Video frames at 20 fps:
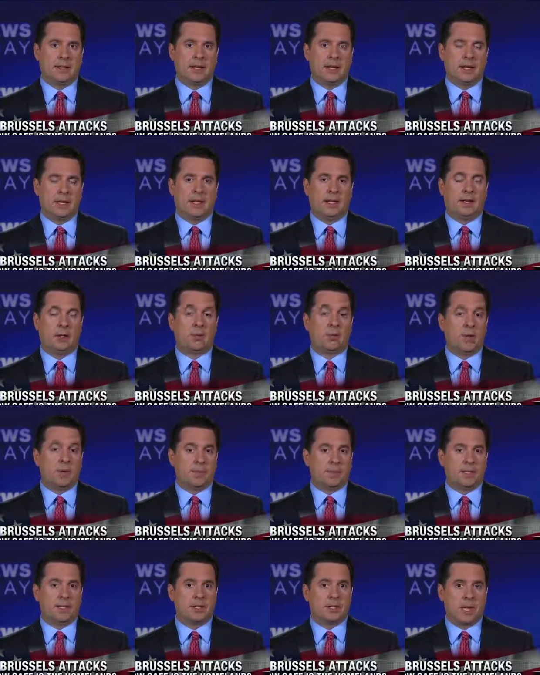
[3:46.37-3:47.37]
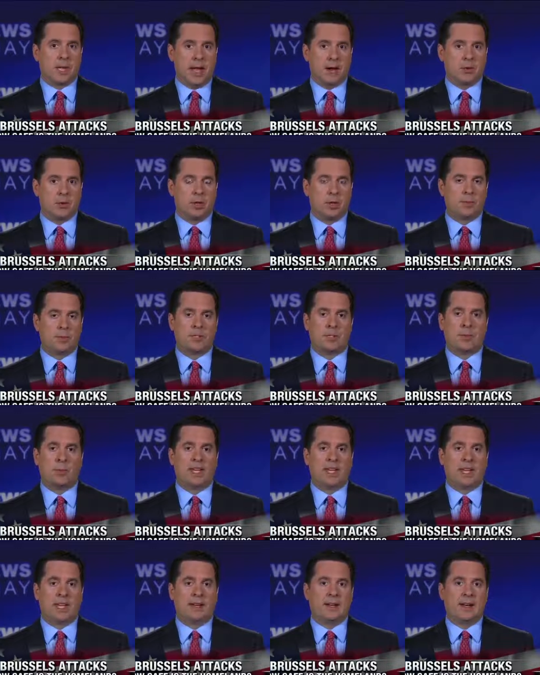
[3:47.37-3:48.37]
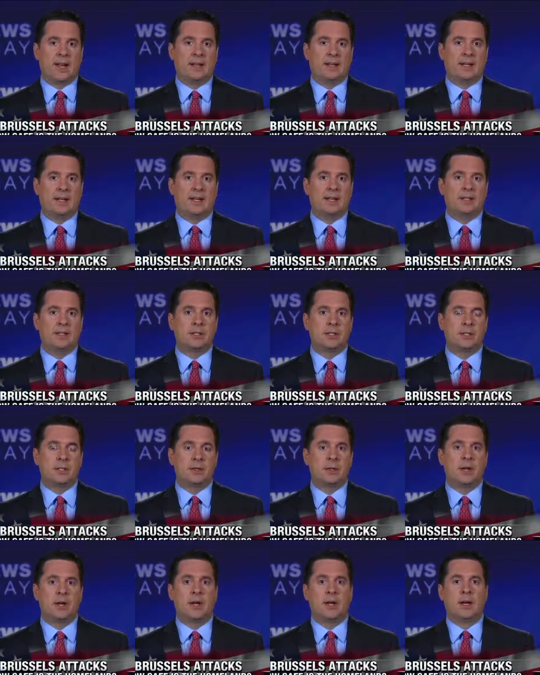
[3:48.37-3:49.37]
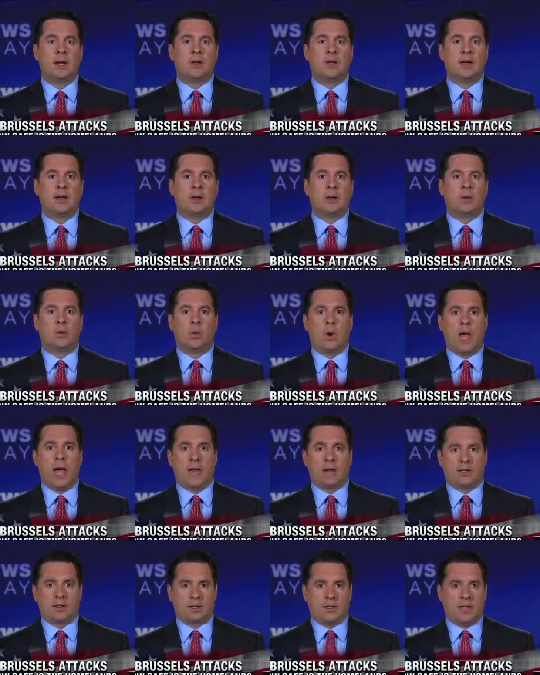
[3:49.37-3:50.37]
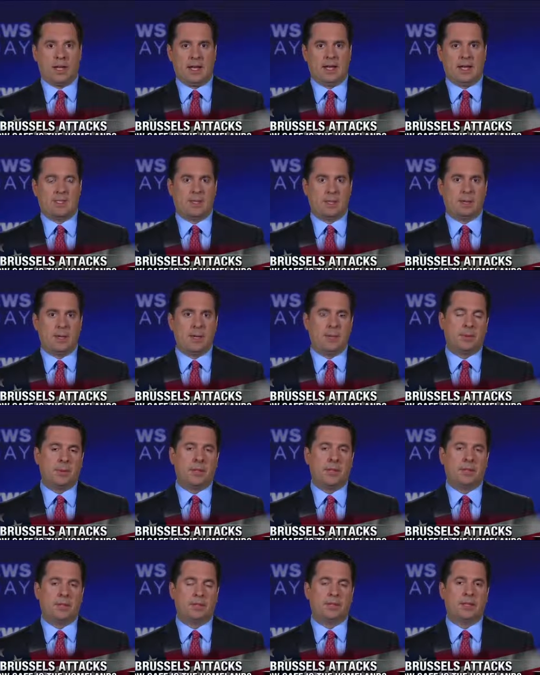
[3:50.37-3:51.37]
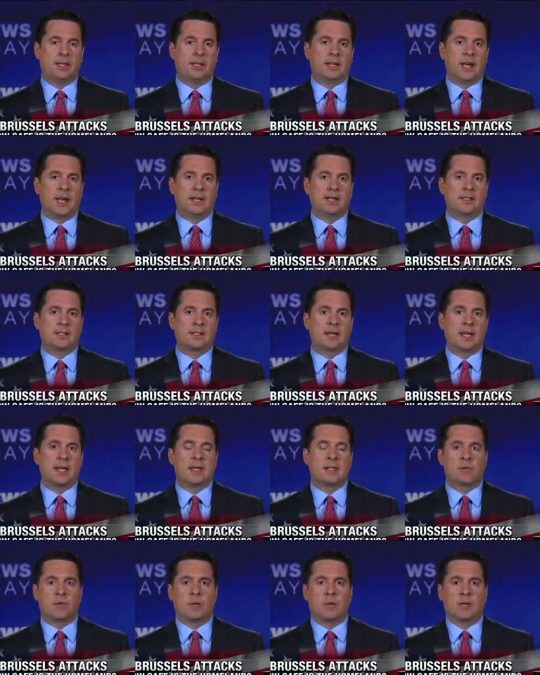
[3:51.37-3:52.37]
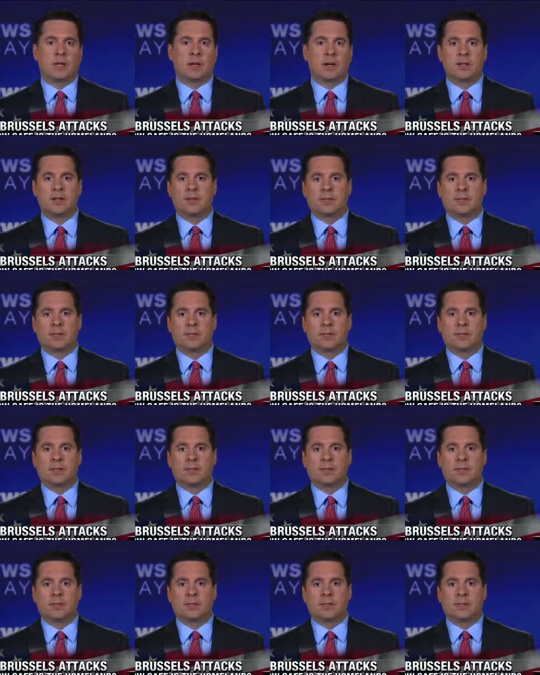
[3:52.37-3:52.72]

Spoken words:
in encrypted chat rooms that we cannot get into that are radicalizing people here in the United States, what we call